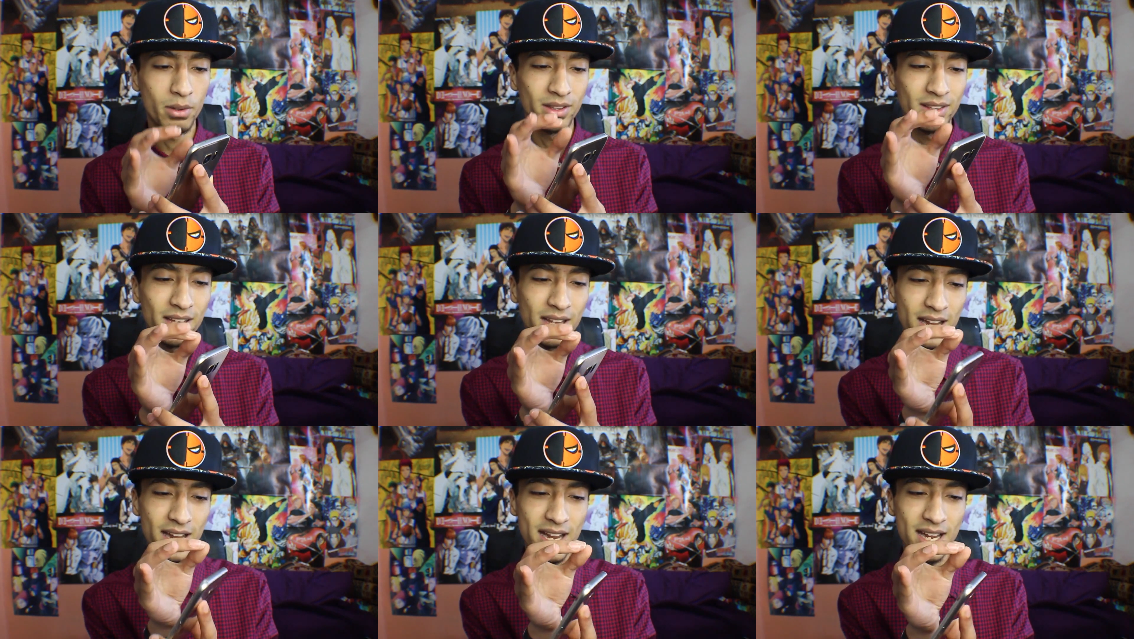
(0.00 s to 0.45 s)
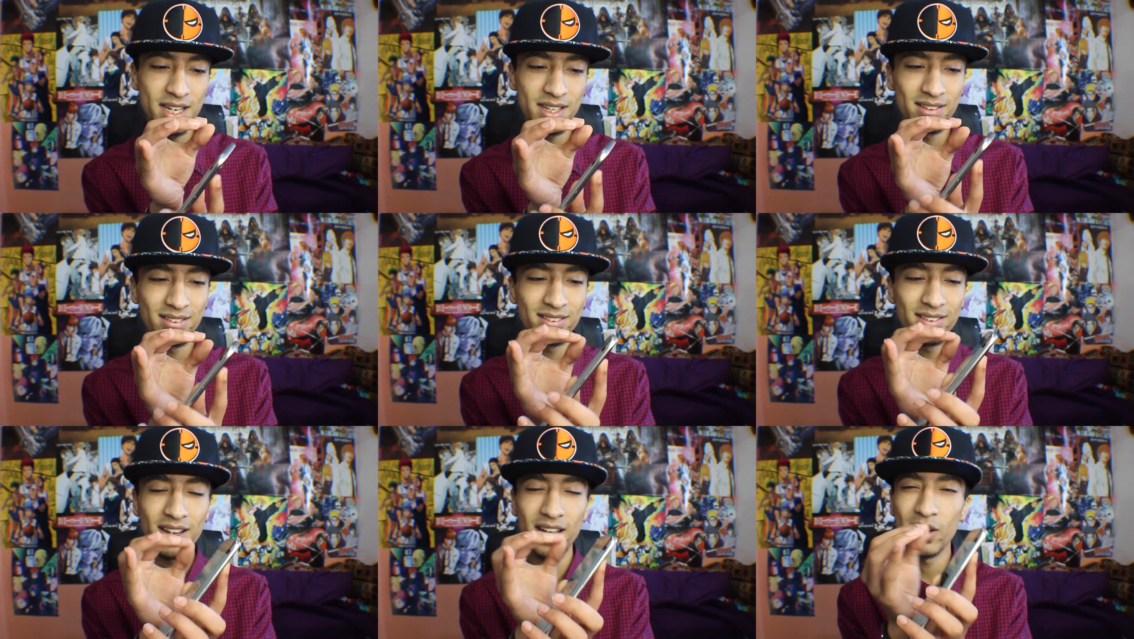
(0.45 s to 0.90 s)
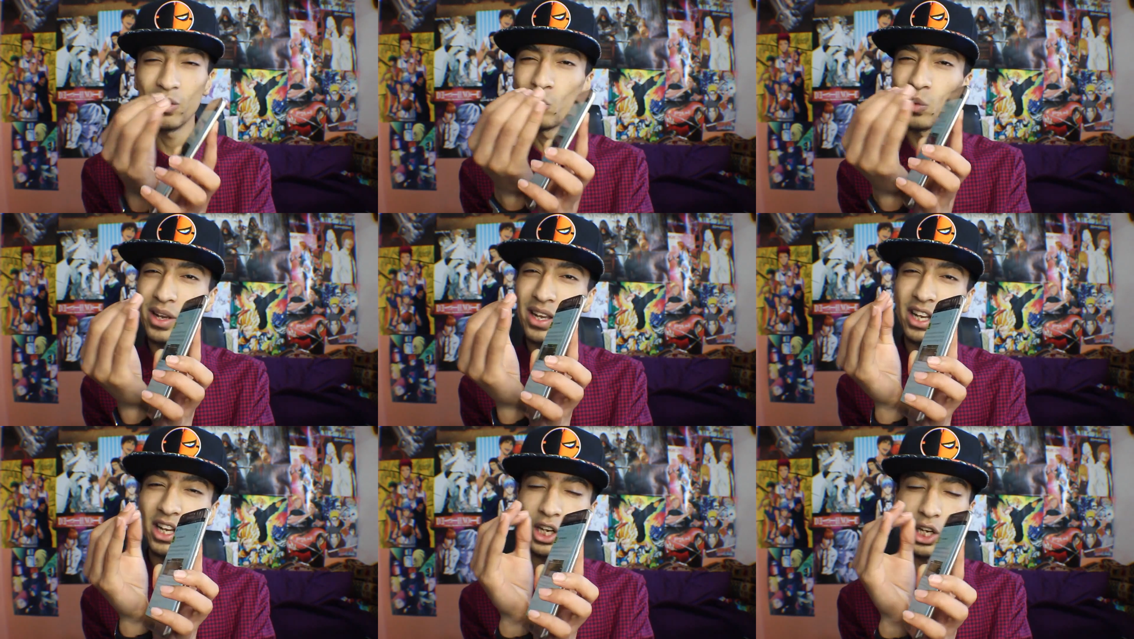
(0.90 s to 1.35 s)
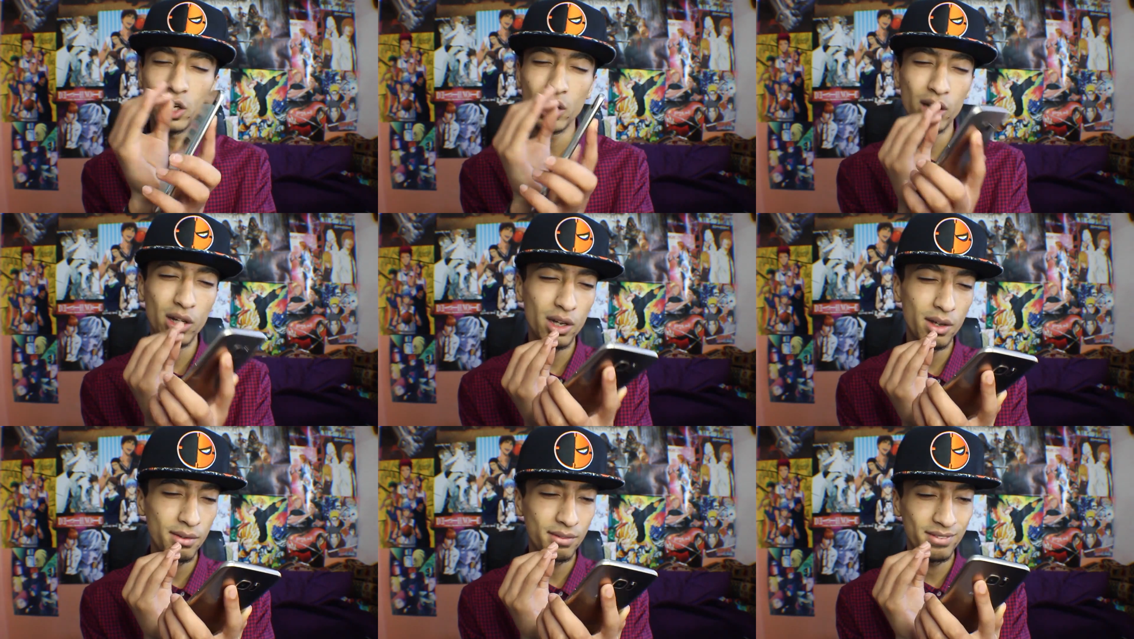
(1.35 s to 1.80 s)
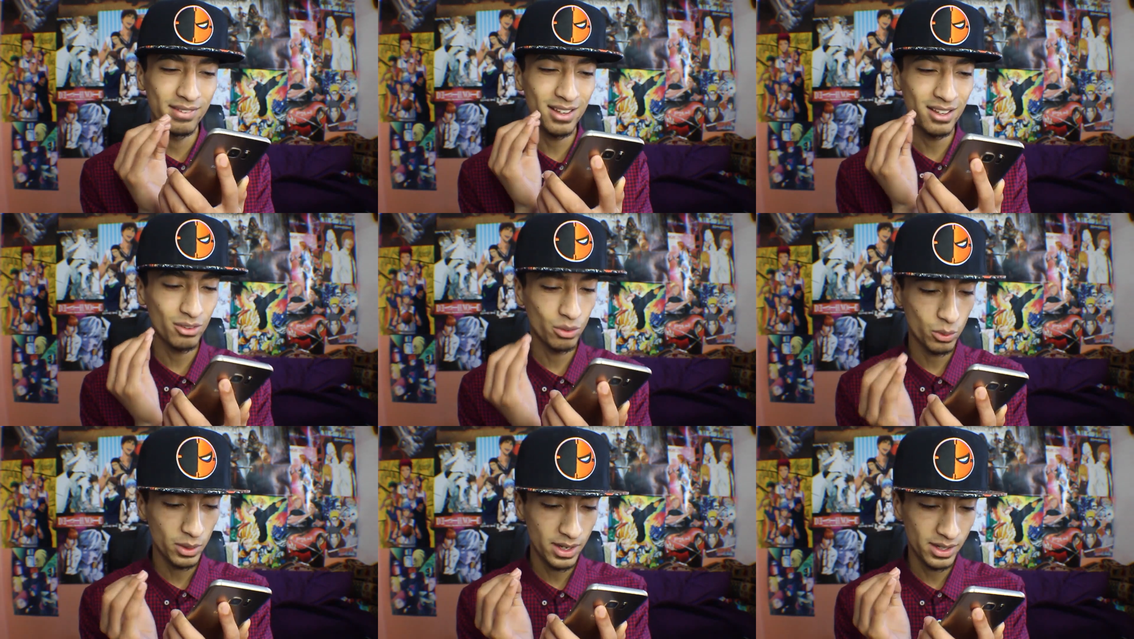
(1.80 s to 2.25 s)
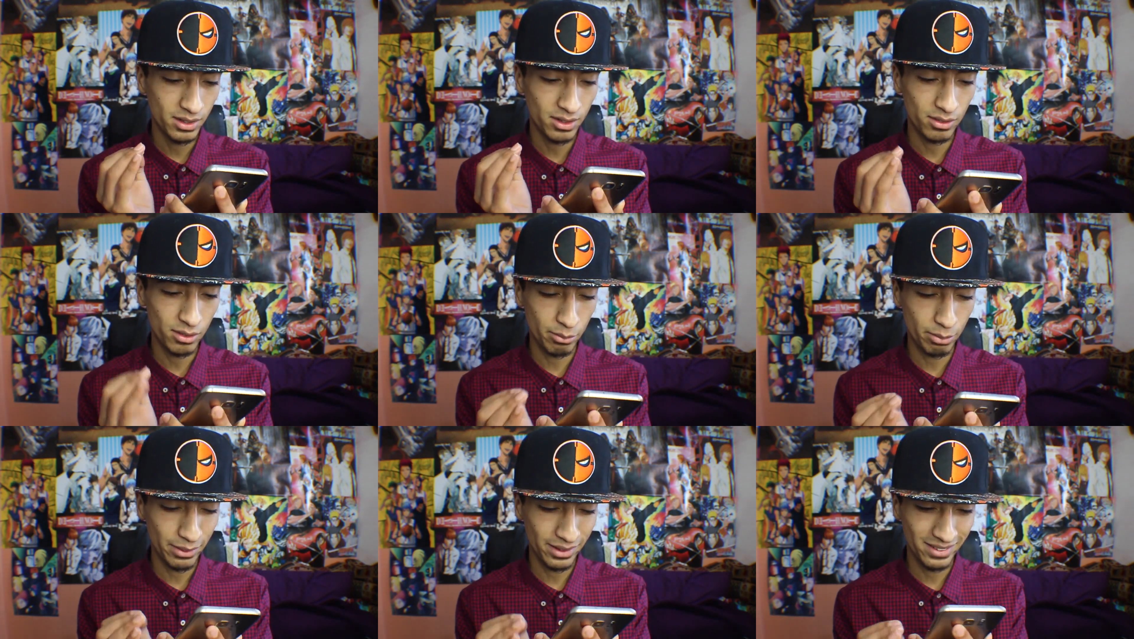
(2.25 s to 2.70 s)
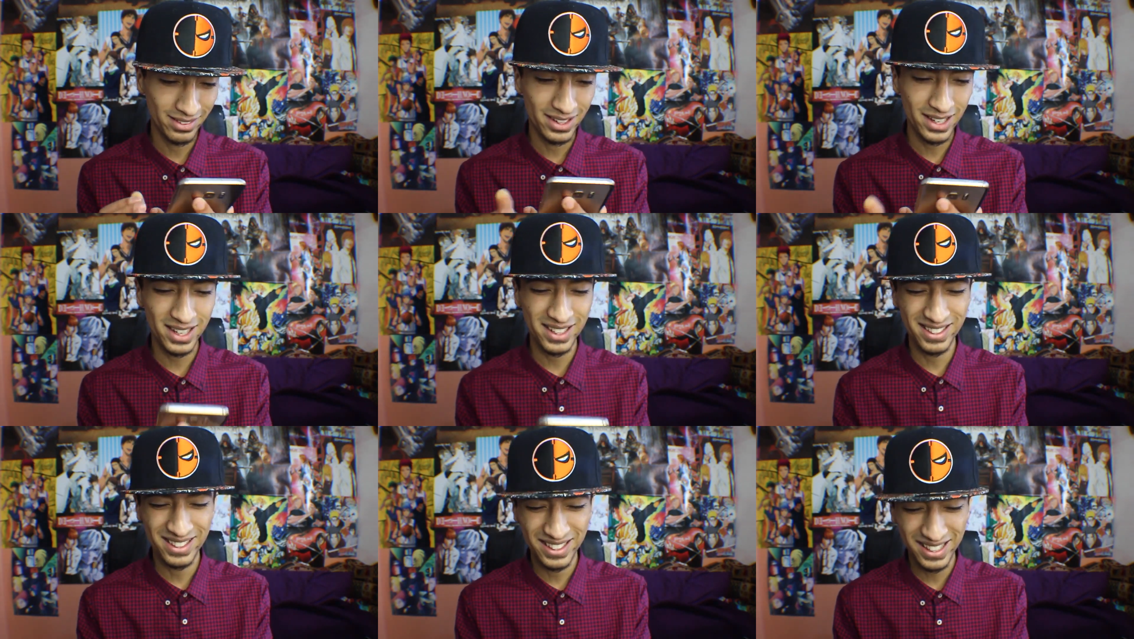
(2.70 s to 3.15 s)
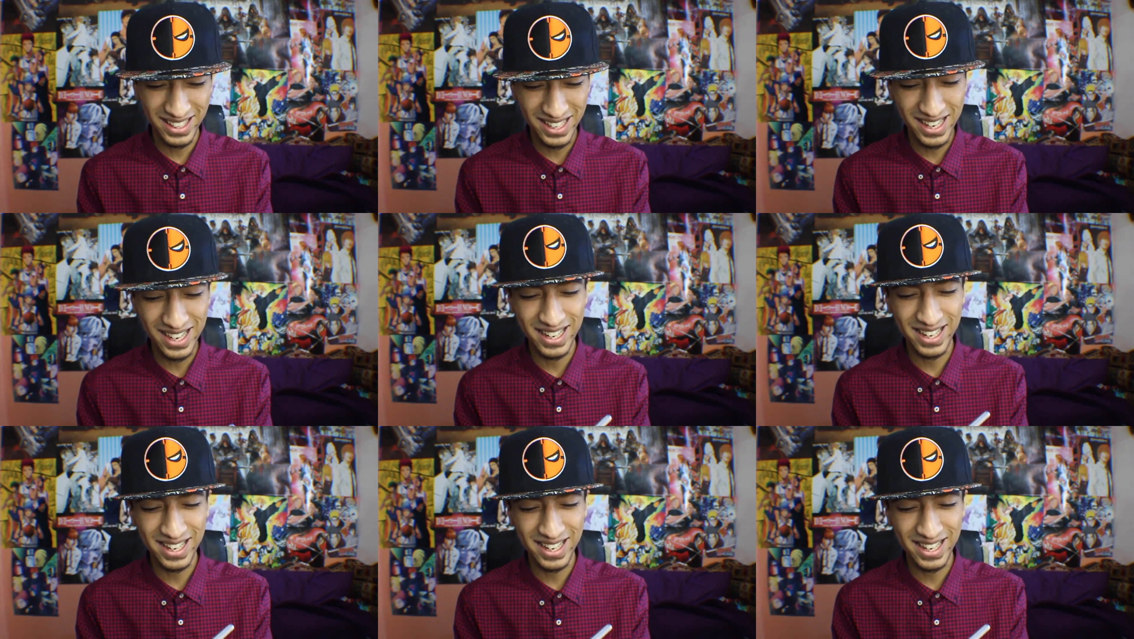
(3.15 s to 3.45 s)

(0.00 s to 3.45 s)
but the edge side where it curves, that's where it doesn't protect it,